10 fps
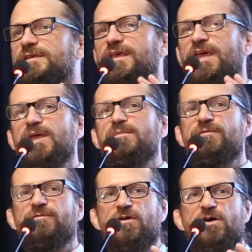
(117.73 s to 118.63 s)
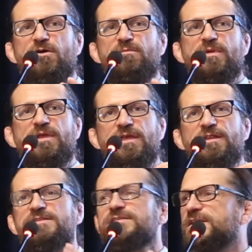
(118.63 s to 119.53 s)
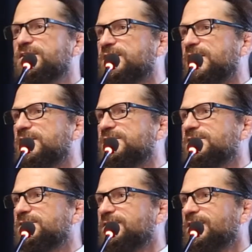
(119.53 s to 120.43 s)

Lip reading: came from in the 60s